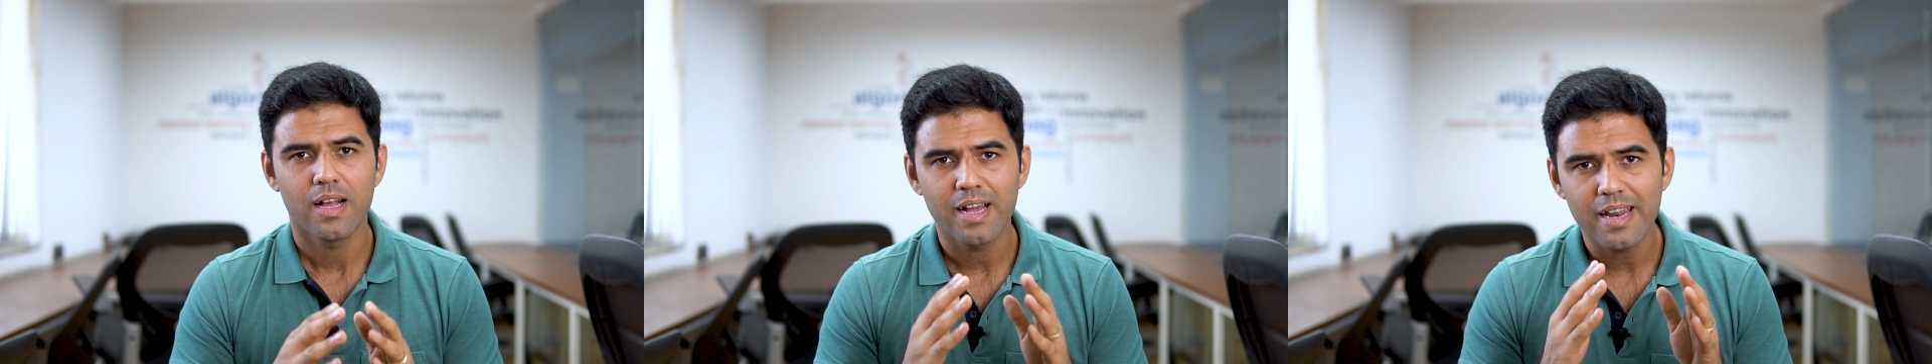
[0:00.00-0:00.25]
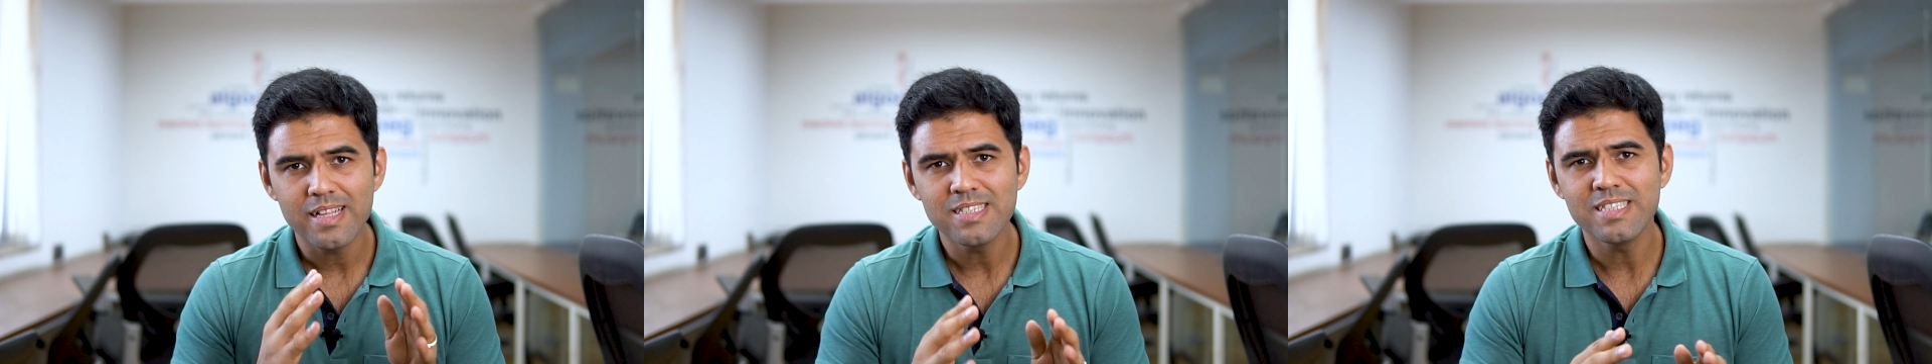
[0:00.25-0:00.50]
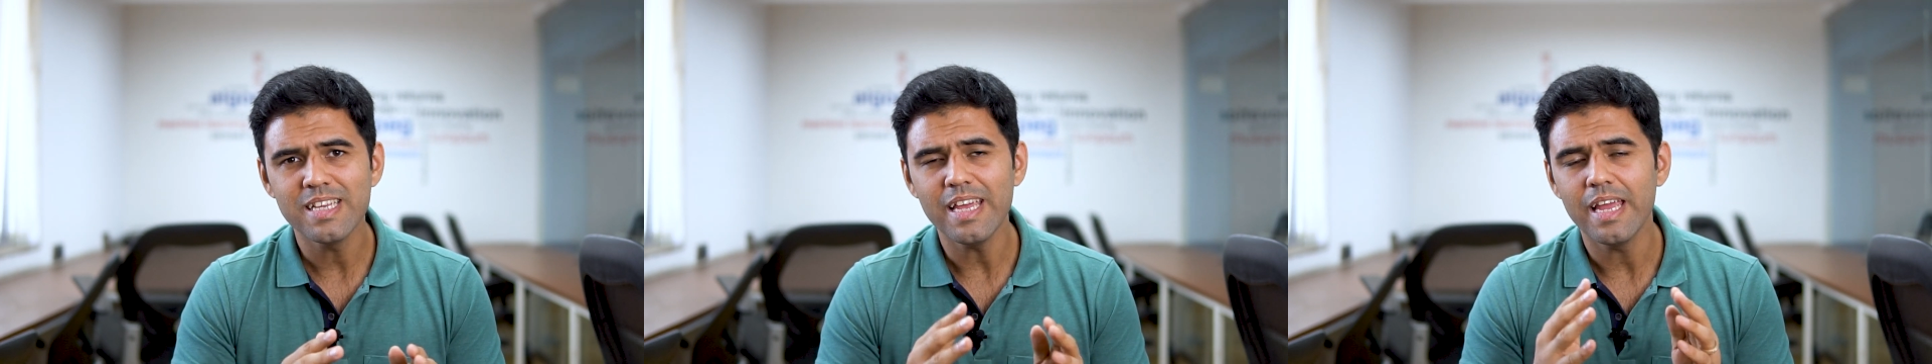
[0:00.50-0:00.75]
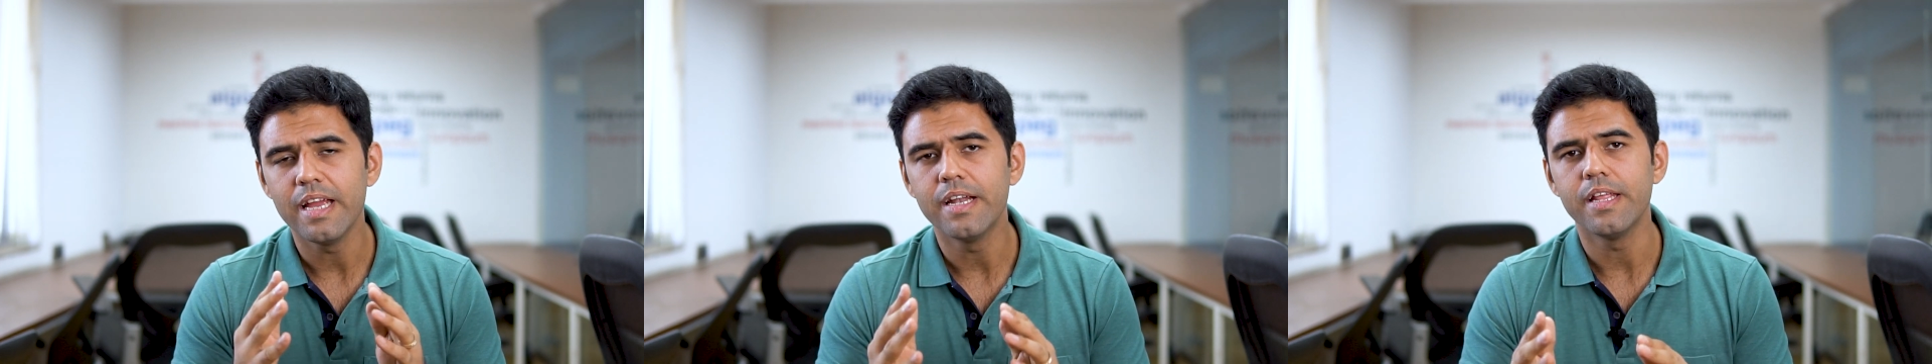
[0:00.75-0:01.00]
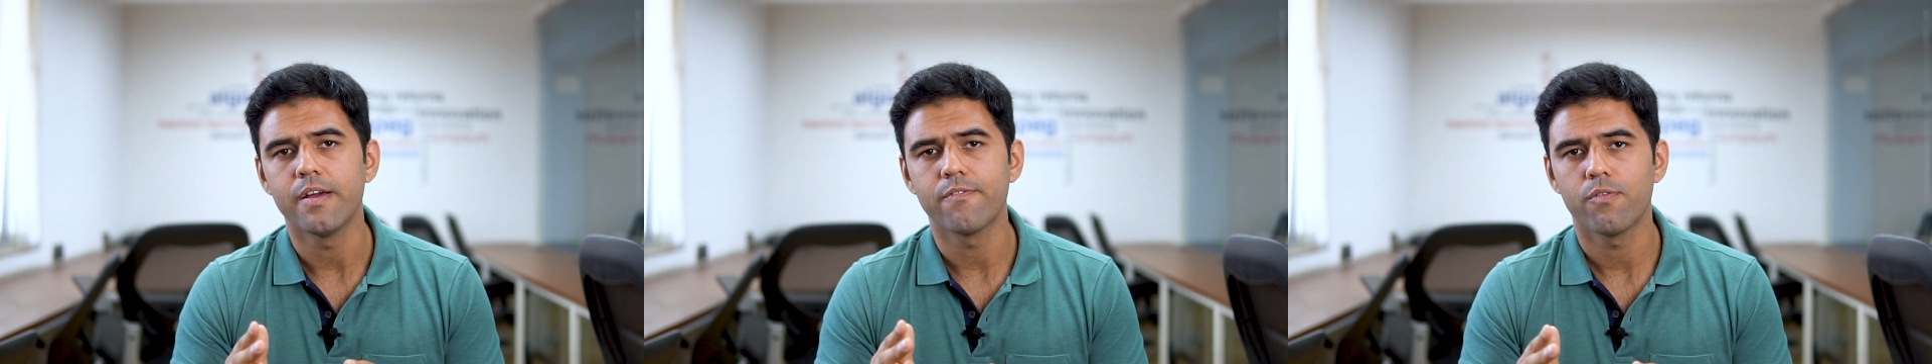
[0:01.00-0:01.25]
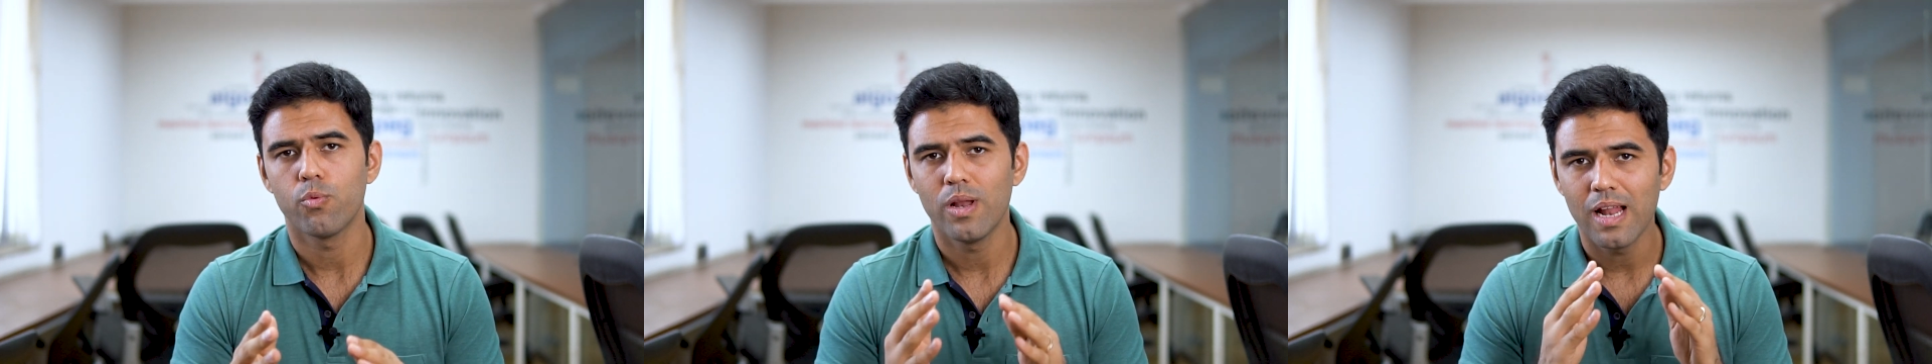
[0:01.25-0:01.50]
Currency
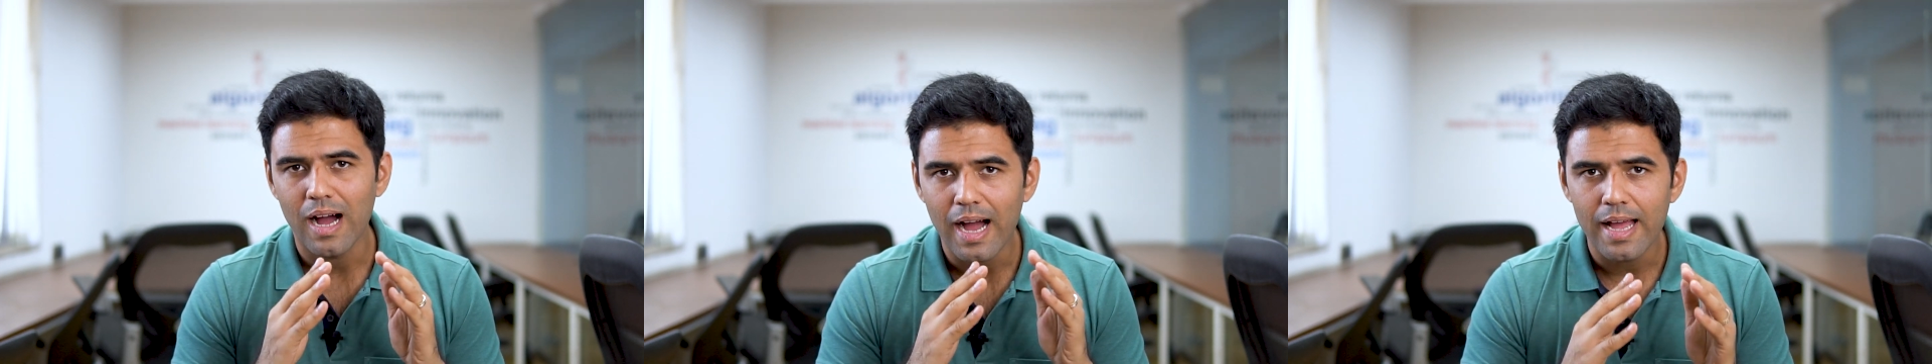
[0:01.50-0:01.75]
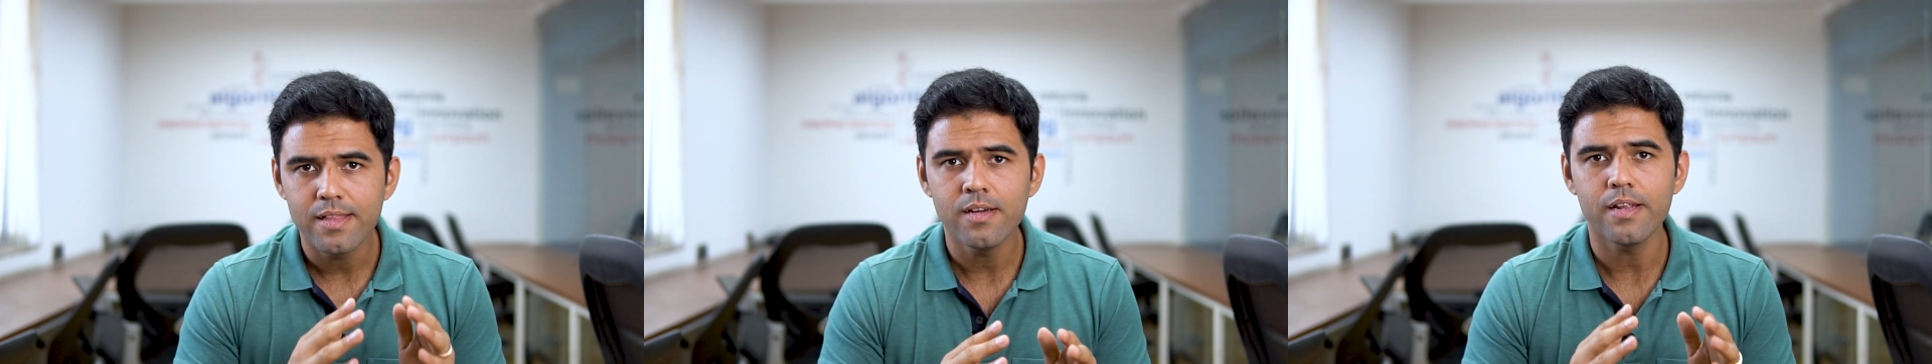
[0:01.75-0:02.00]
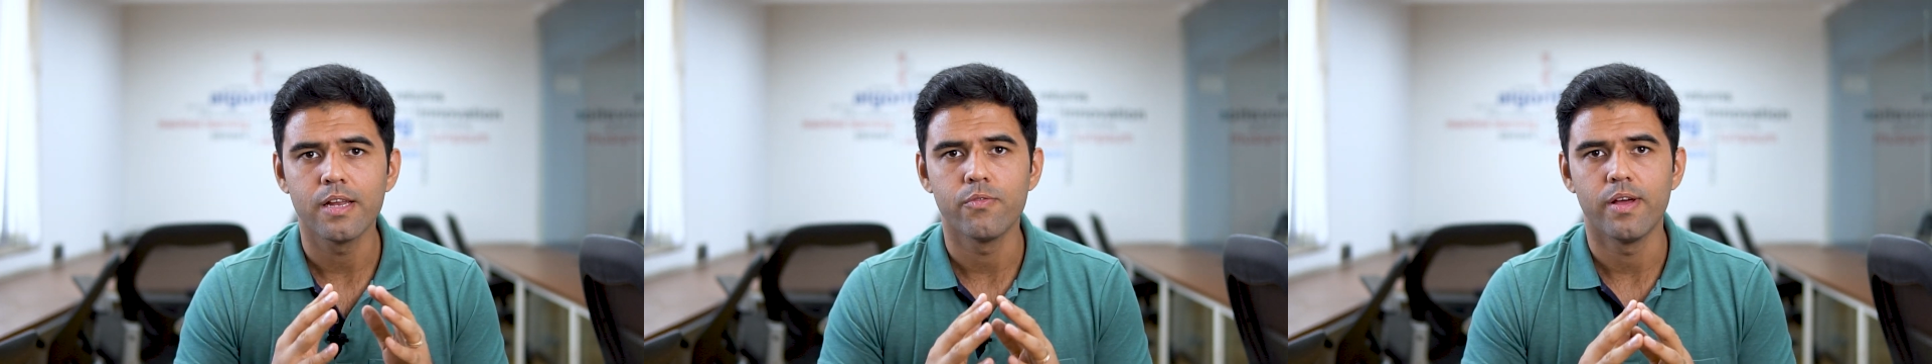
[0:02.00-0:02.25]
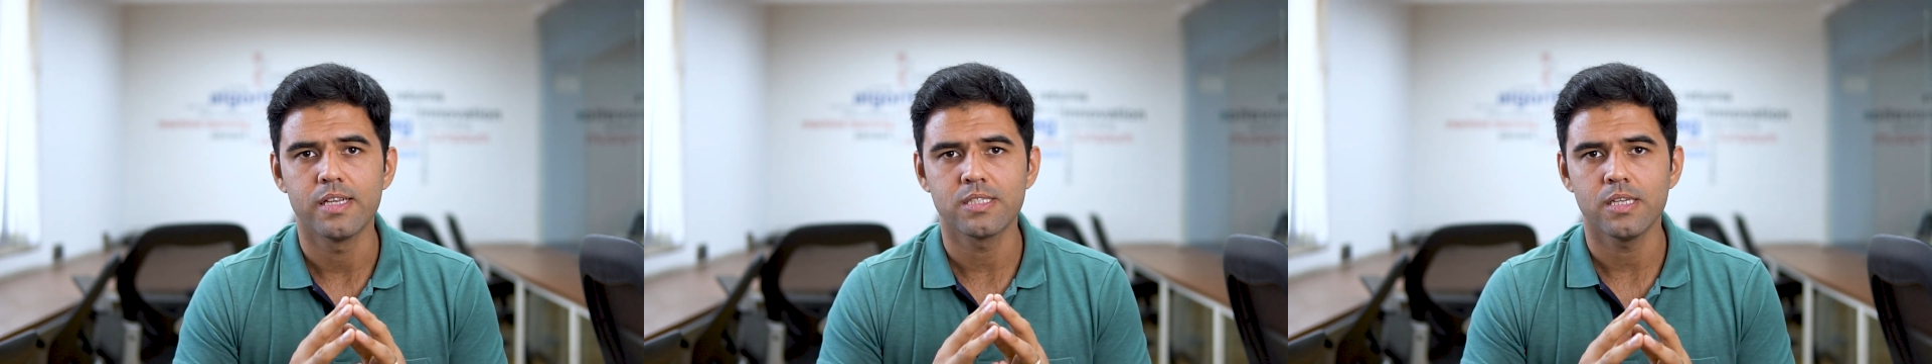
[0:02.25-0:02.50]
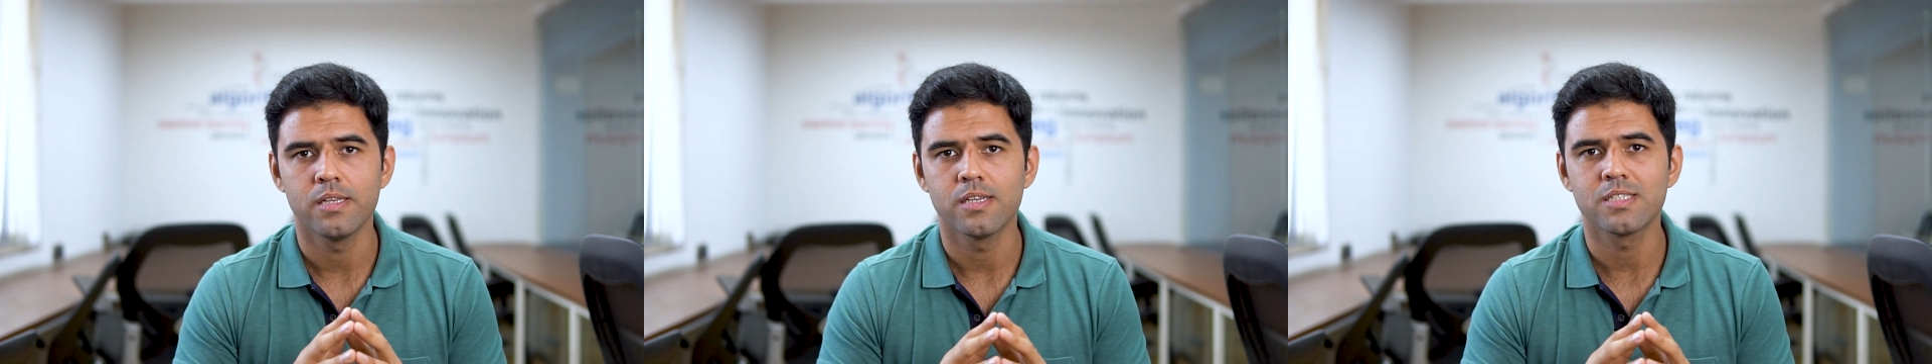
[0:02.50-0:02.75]
ETF will either invest in a